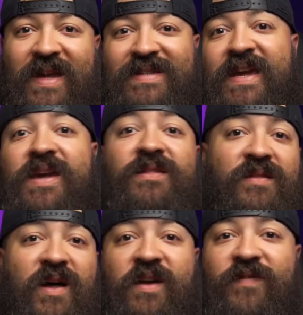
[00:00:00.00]
a day in
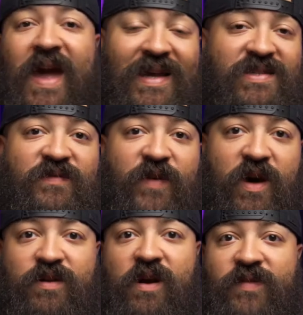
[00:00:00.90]
the life as the
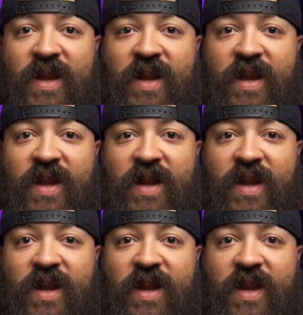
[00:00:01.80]
father of a